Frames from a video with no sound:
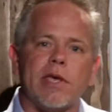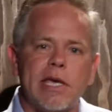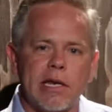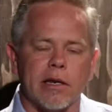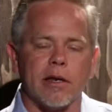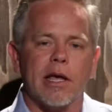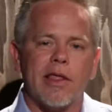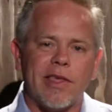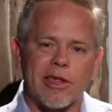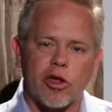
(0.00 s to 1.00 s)
Eden,
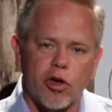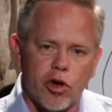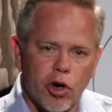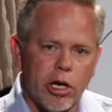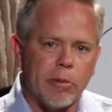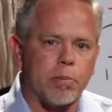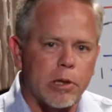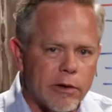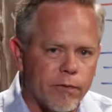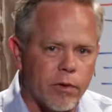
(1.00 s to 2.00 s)
this good and
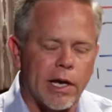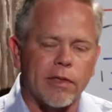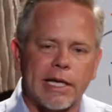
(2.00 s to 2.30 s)
plentiful land.